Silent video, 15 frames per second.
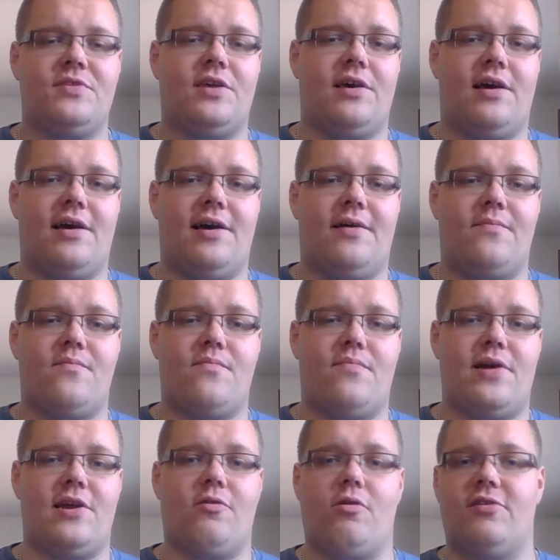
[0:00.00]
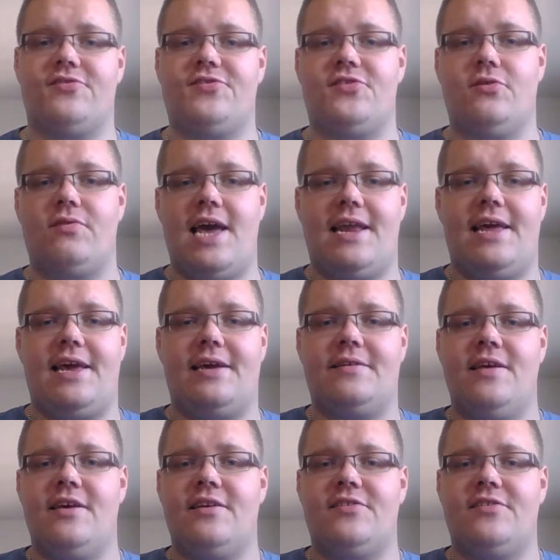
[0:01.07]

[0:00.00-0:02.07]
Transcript: but you're also getting